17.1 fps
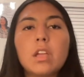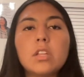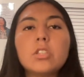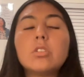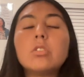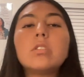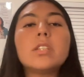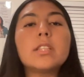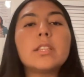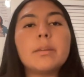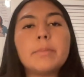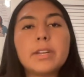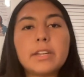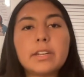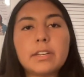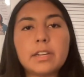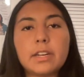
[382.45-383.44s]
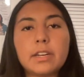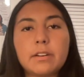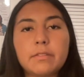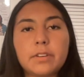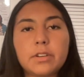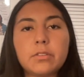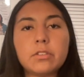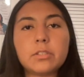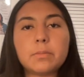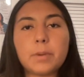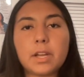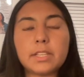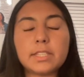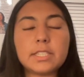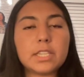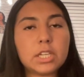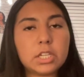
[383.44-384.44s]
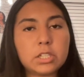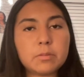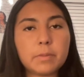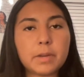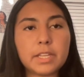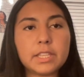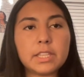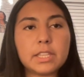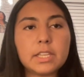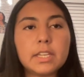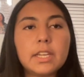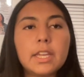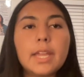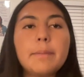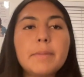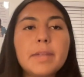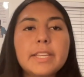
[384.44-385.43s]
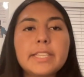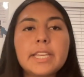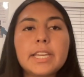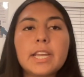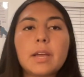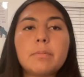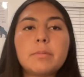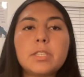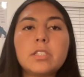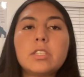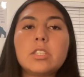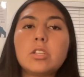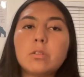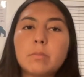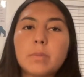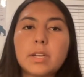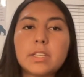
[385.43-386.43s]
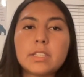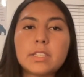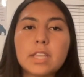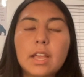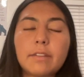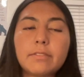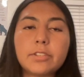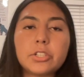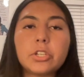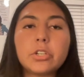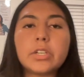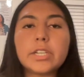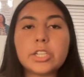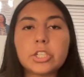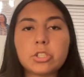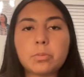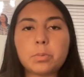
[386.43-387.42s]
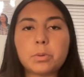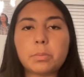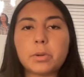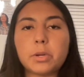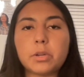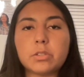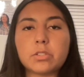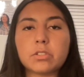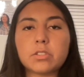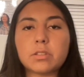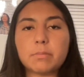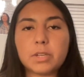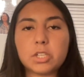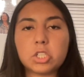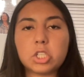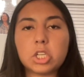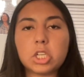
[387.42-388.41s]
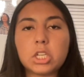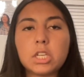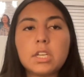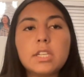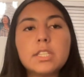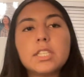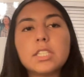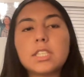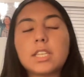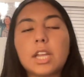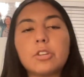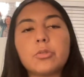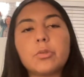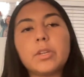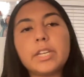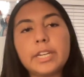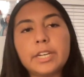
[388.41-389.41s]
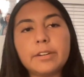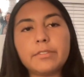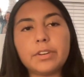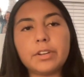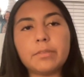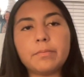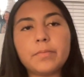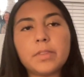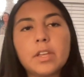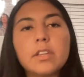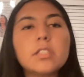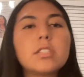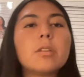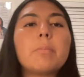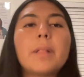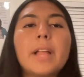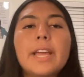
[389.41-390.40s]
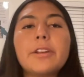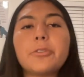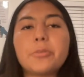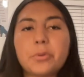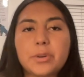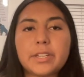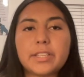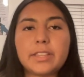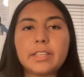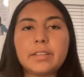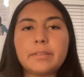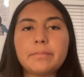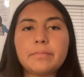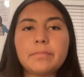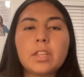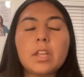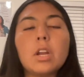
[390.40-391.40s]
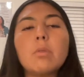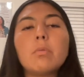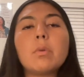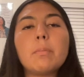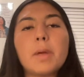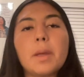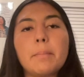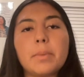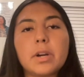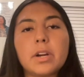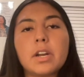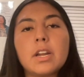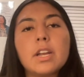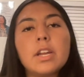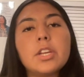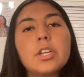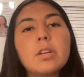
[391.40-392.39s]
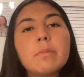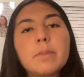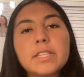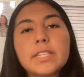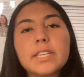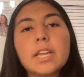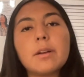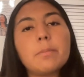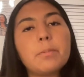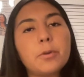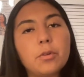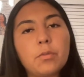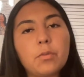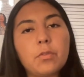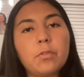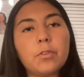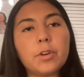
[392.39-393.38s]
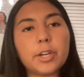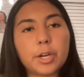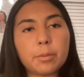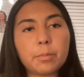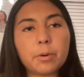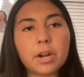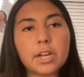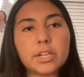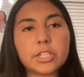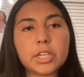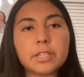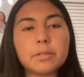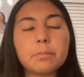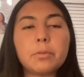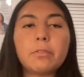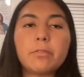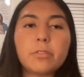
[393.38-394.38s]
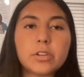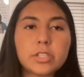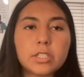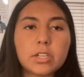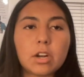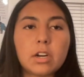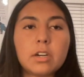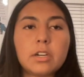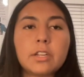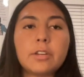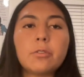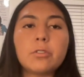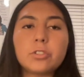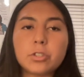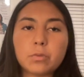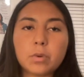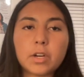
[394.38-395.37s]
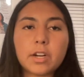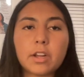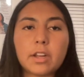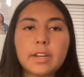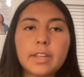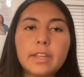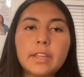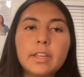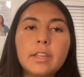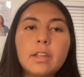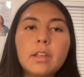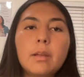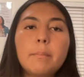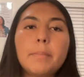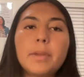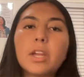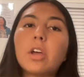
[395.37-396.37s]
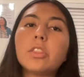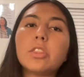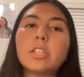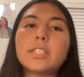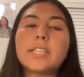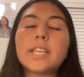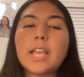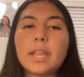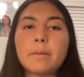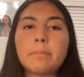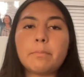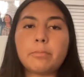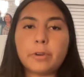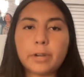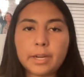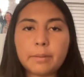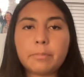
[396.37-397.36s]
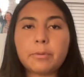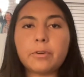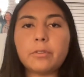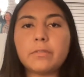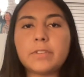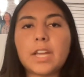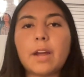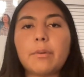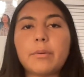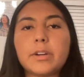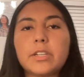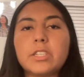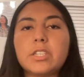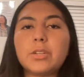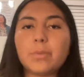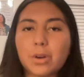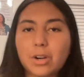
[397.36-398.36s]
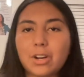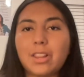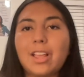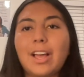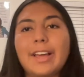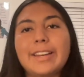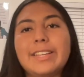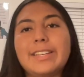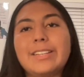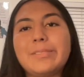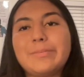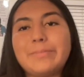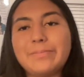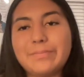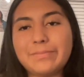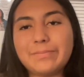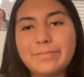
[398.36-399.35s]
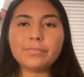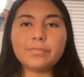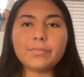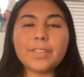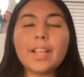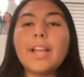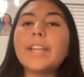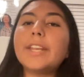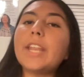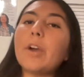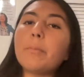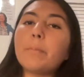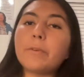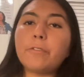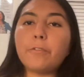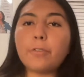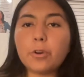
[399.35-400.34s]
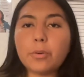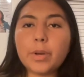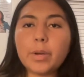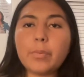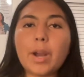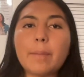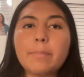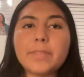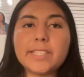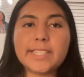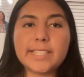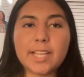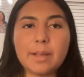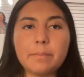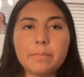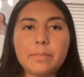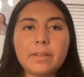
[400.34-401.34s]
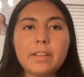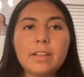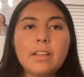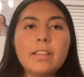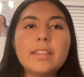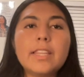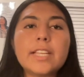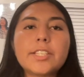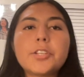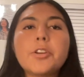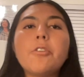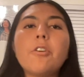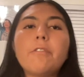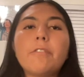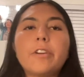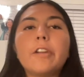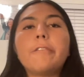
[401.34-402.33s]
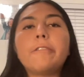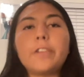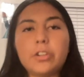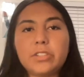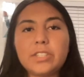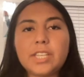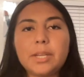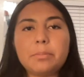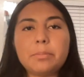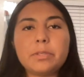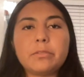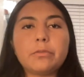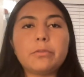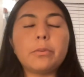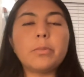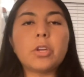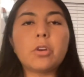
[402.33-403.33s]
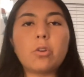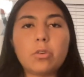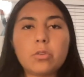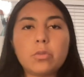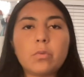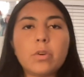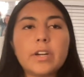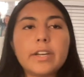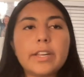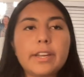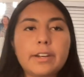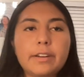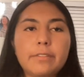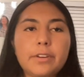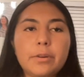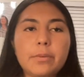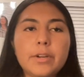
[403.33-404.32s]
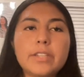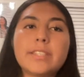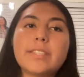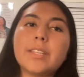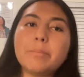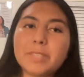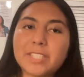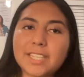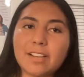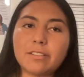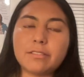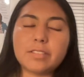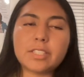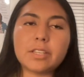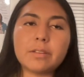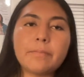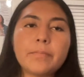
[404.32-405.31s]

Due to limited interview spots each month, it may take up to 2 months after your initial proposal submission to schedule an interview, so plan accordingly. Remember, you must get approval for your project before starting to work on it, beyond the 10 pre-approved hours you are allotted. Now, before we wrap this up, let's go over a few tips from the Gold Award interviewers themselves.